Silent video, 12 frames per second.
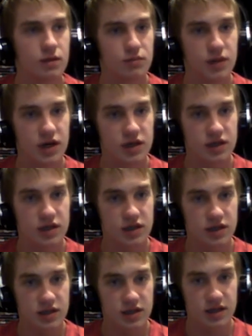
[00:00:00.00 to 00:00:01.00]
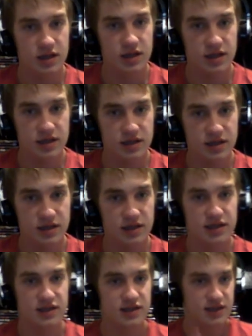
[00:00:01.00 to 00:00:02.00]
But and yeah, you
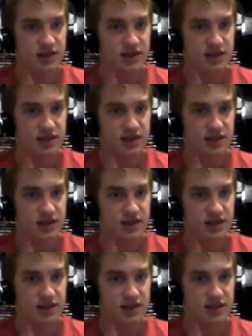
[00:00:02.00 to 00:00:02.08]
get to